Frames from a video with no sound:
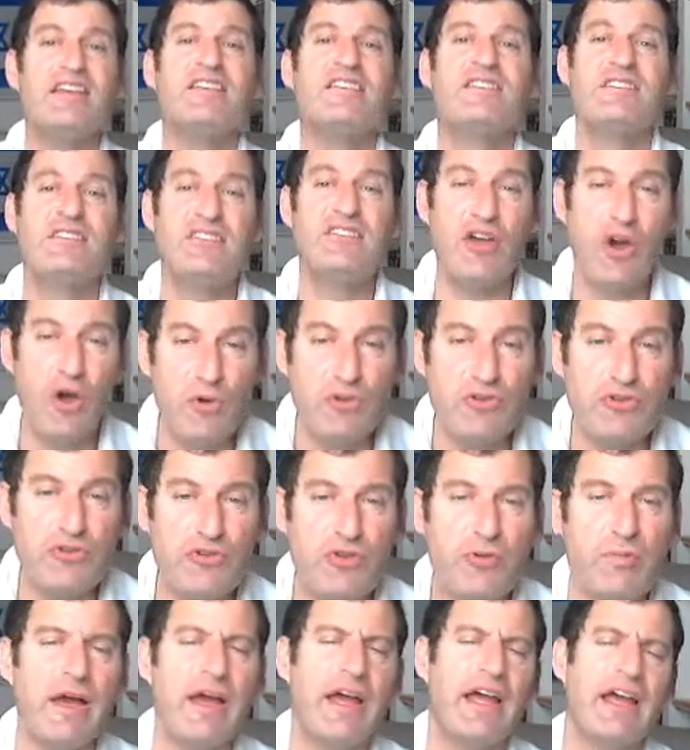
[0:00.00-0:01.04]
so
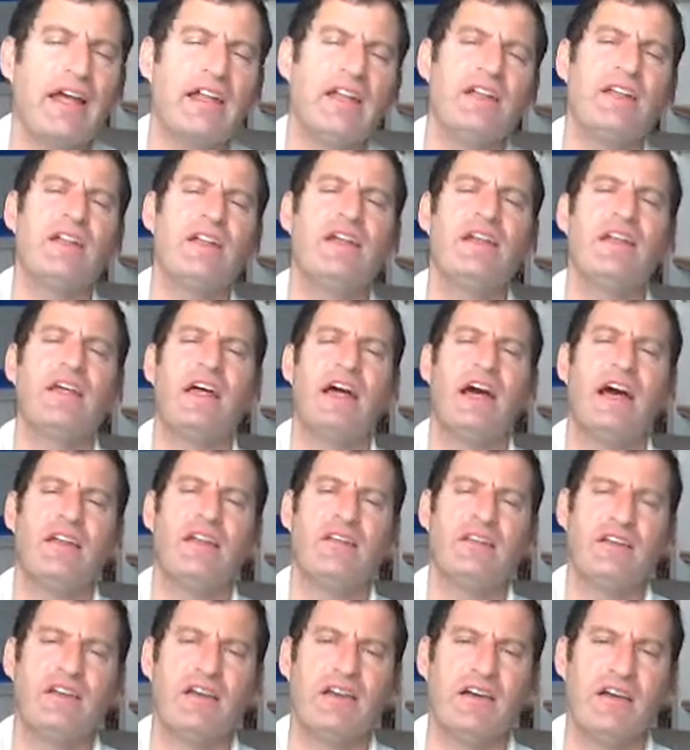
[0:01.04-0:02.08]
too by Hallel on
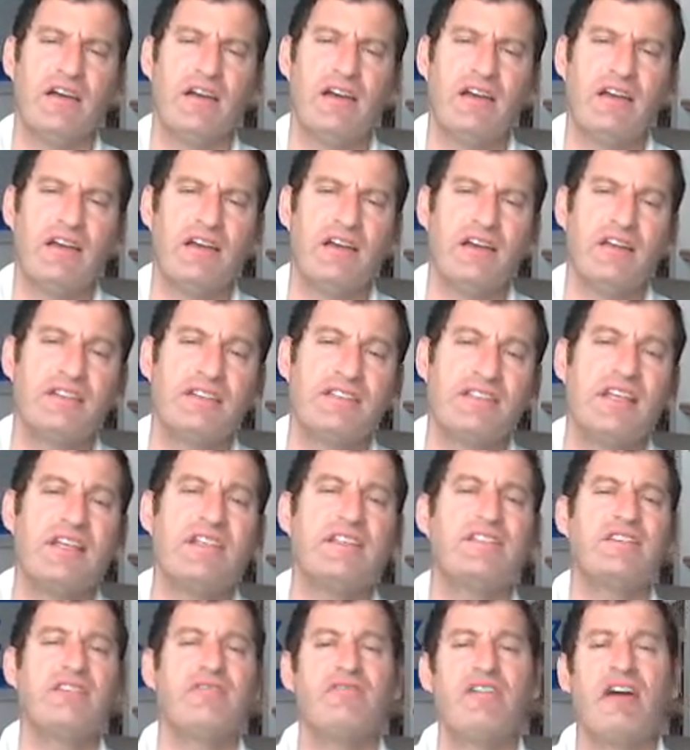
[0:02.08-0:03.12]
Chanukah.
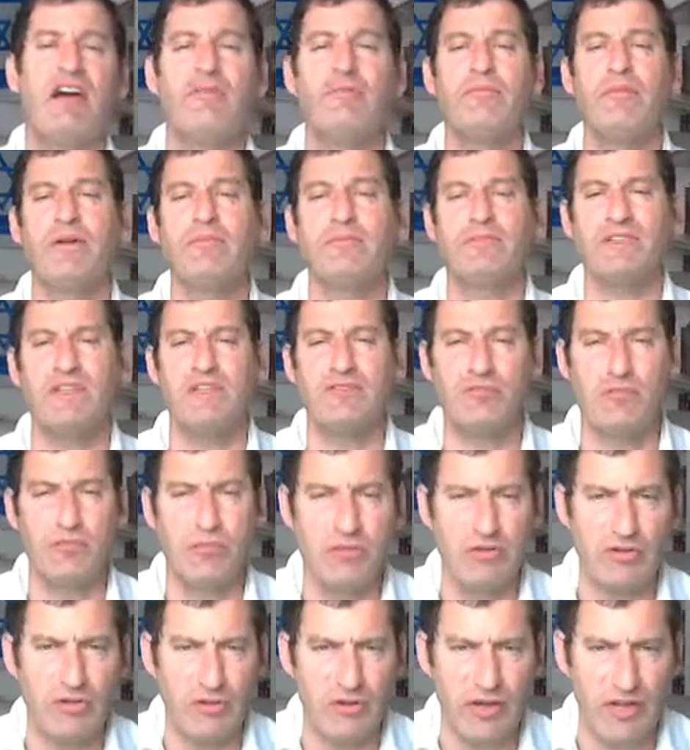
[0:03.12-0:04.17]
Since the Rambam says
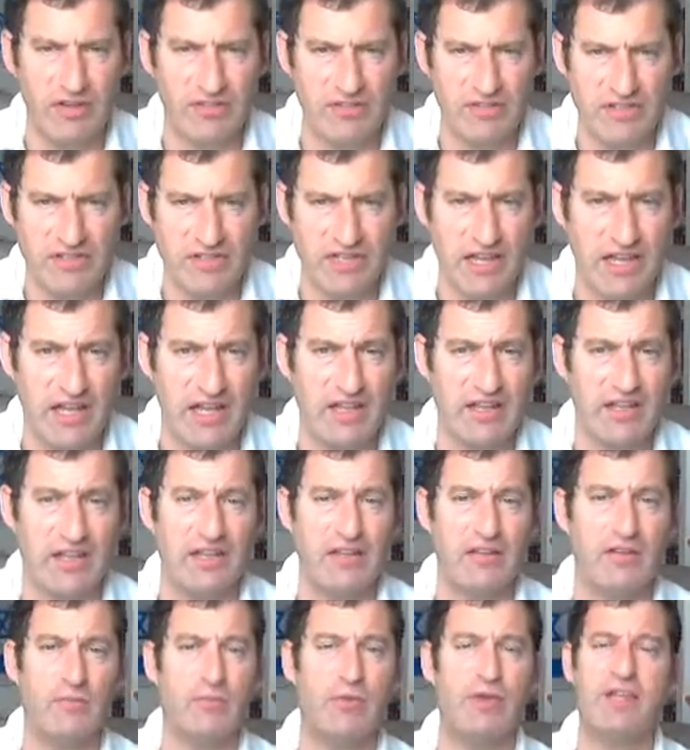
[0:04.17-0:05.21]
women don't have to say
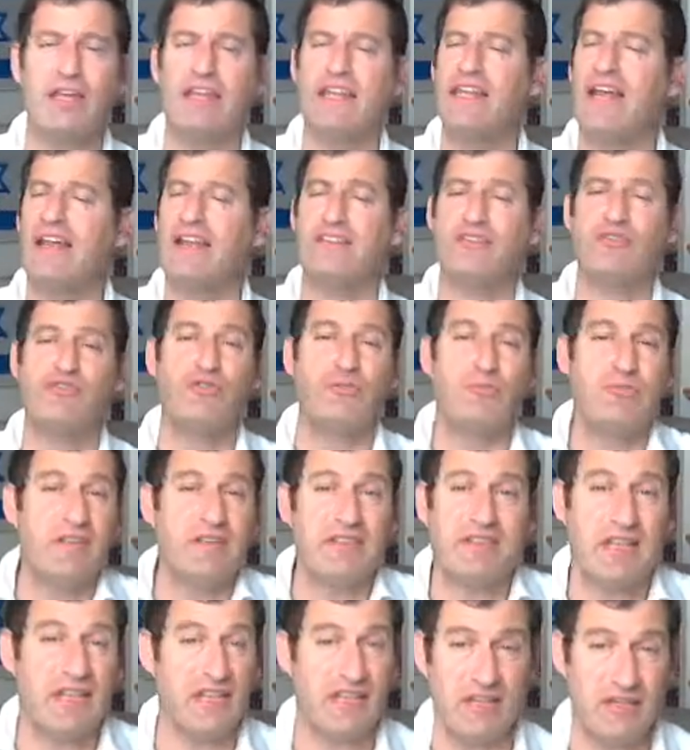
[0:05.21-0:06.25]
Hallel, we cannot assume
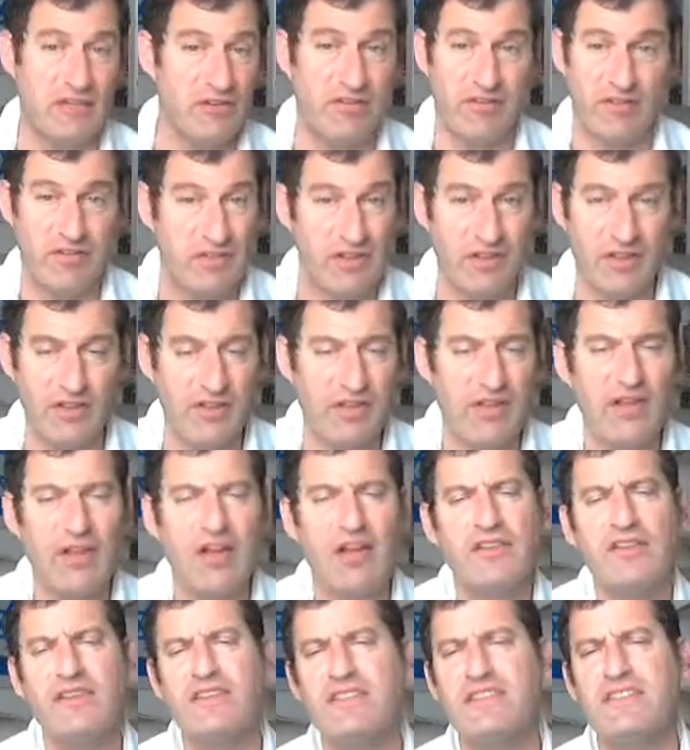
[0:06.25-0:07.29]
there's a chiyuv
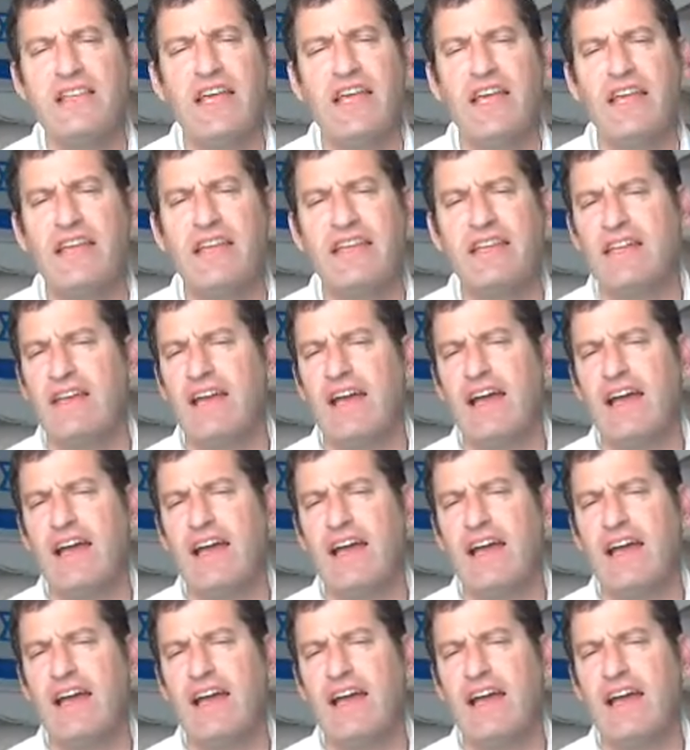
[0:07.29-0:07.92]
to say